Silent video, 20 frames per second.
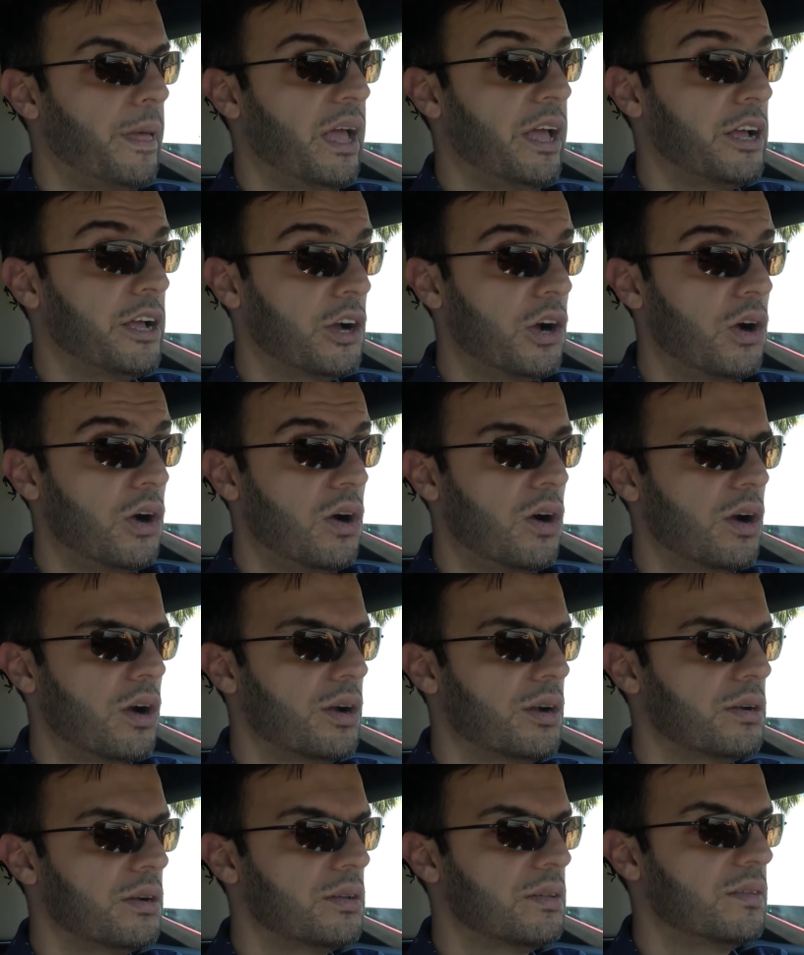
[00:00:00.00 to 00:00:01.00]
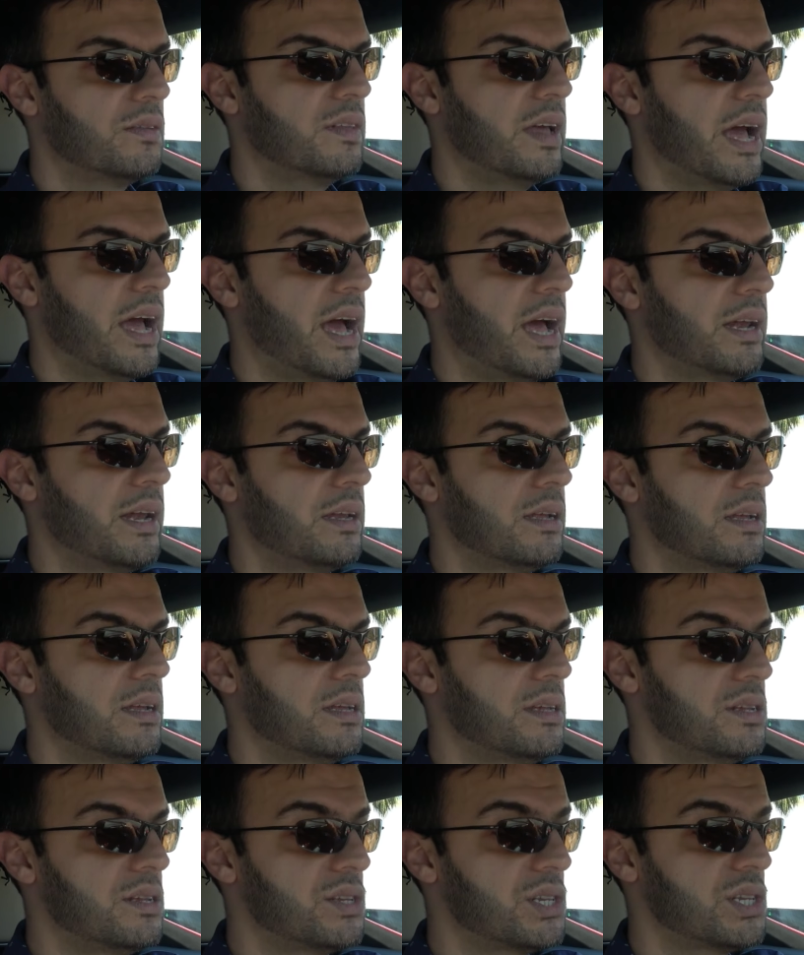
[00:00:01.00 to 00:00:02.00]
a car that
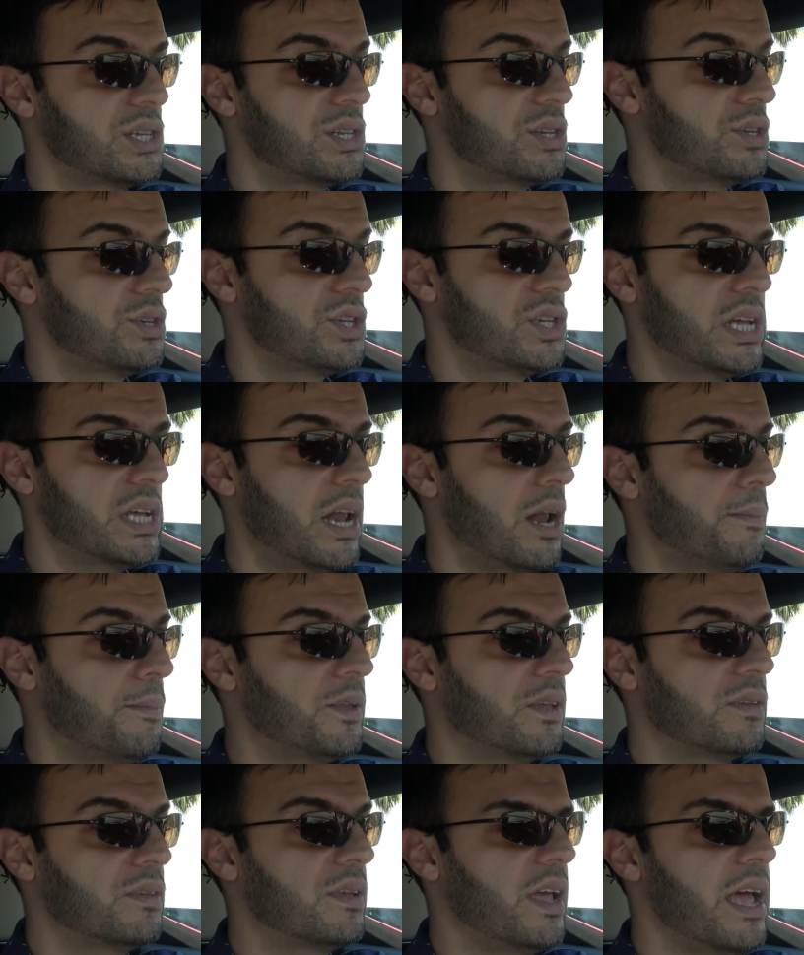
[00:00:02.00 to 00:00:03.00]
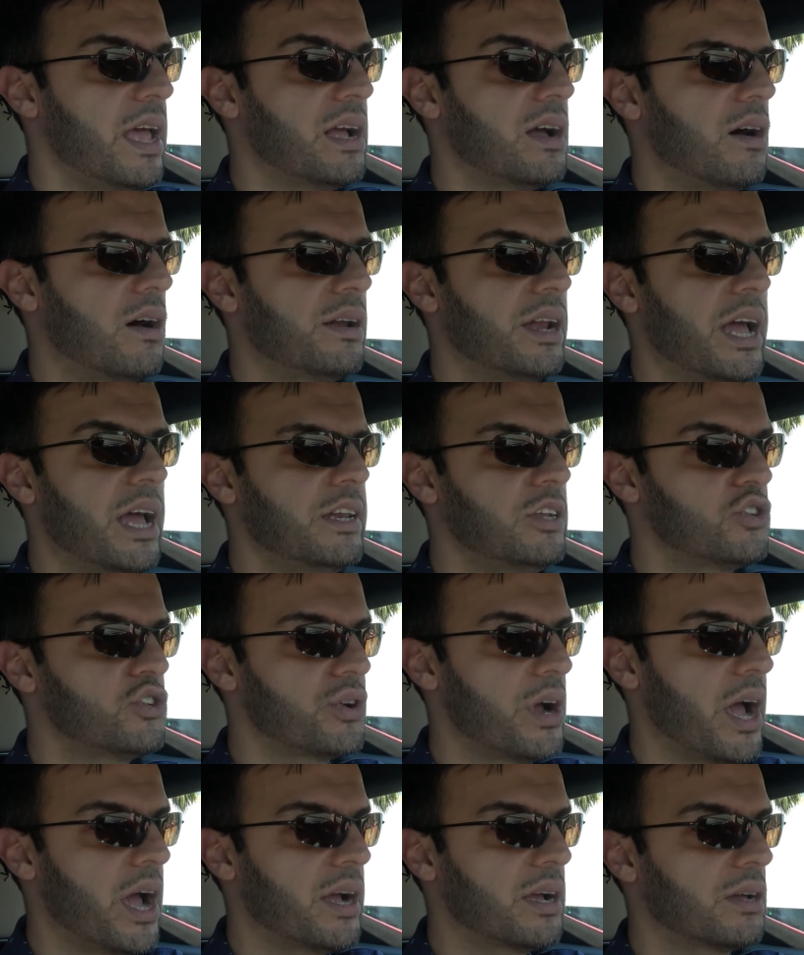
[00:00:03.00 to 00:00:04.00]
is set up to take on any
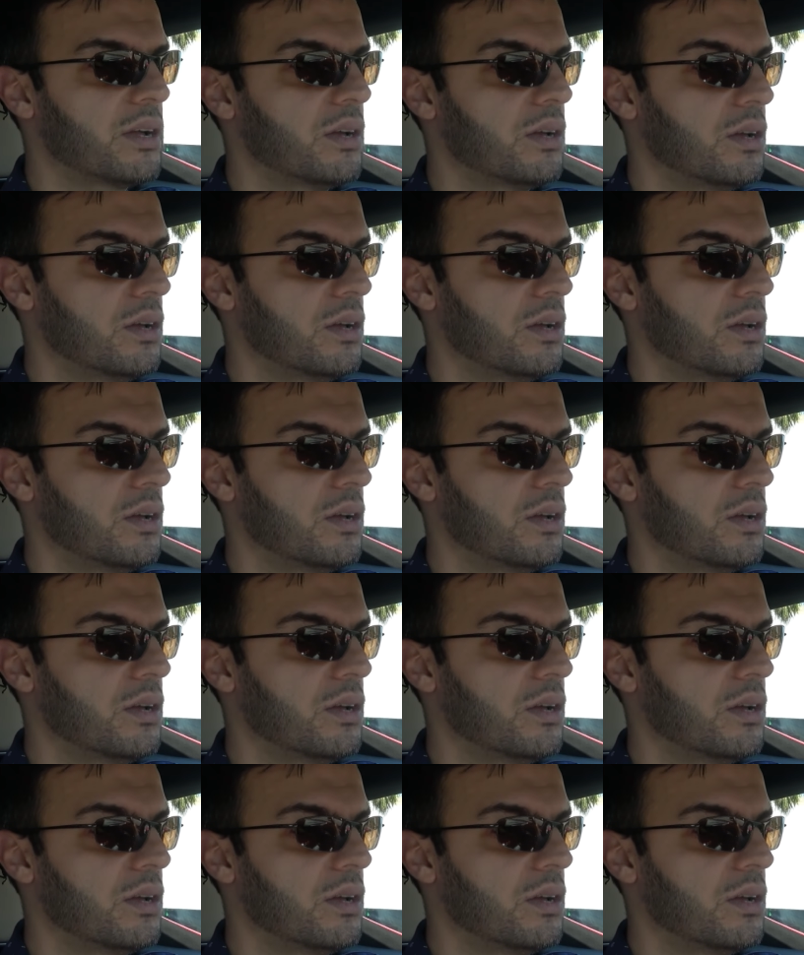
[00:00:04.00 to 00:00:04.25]
track,